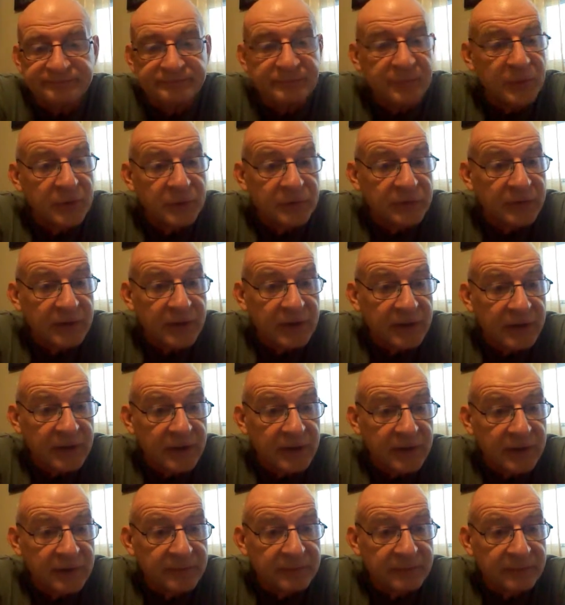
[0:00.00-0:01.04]
Music
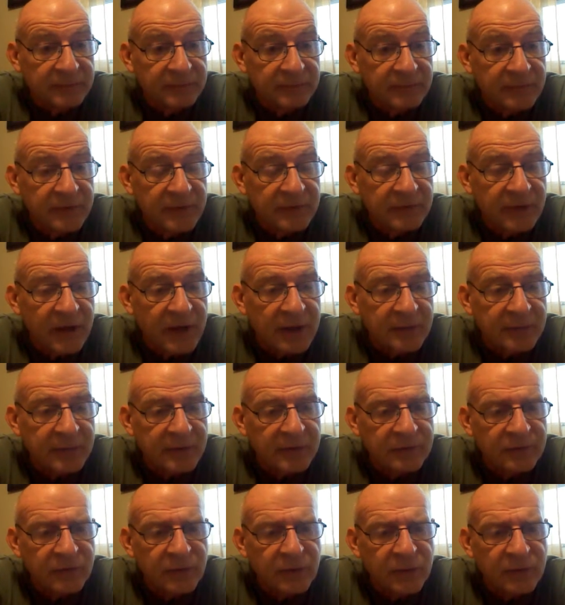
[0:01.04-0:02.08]

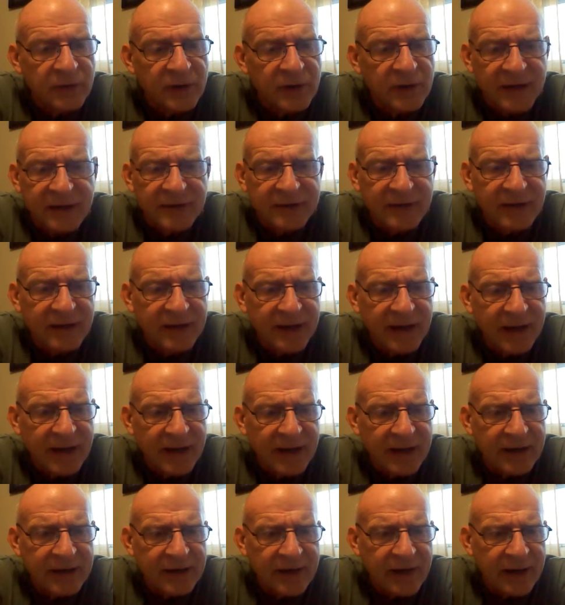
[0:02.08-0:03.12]
developing forward, like I said,
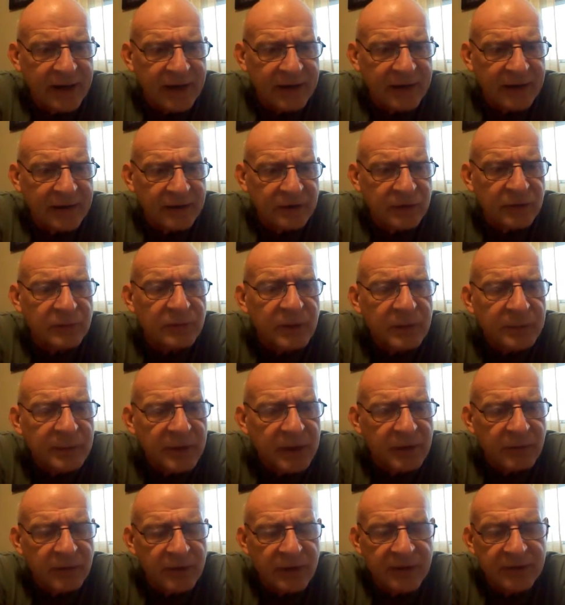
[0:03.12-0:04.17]
and to
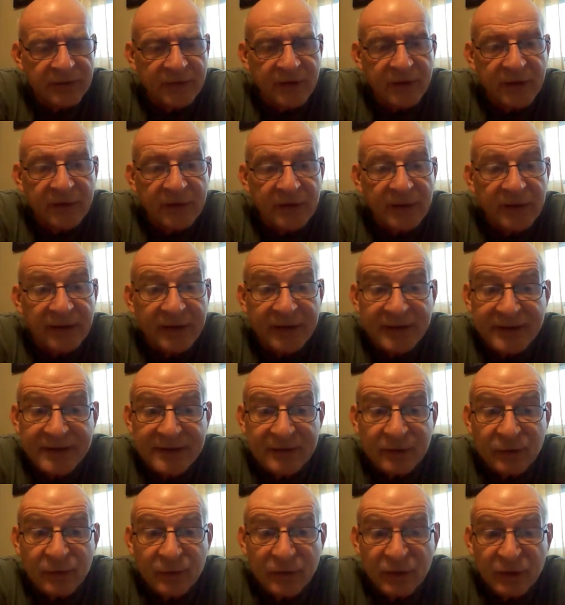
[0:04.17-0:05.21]
repeat what I said earlier, this
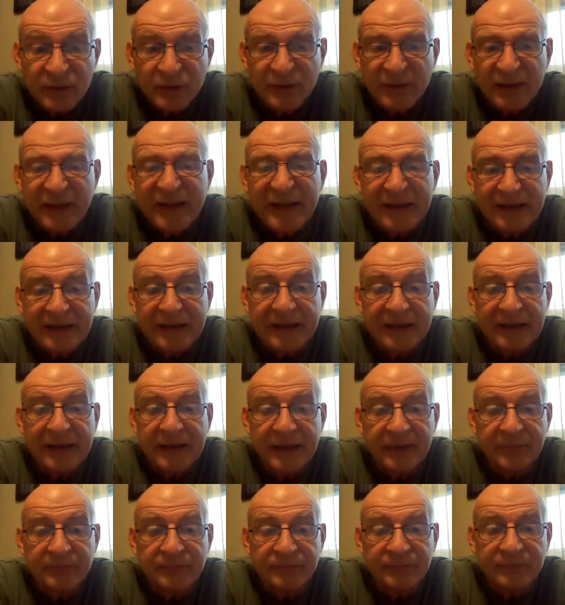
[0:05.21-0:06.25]
is all
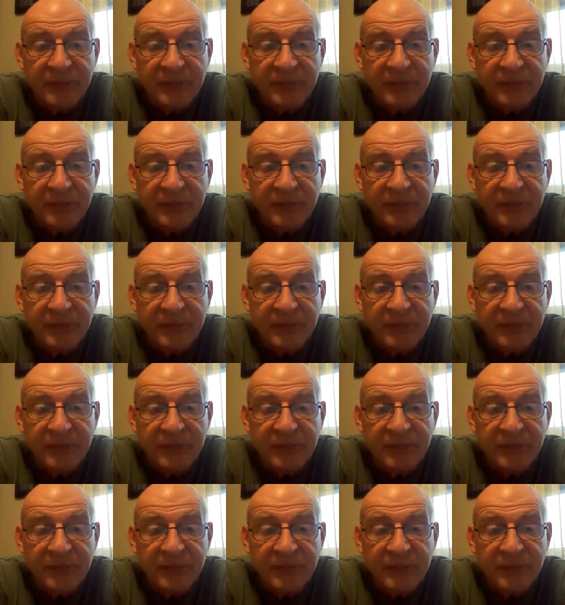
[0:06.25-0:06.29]
unique.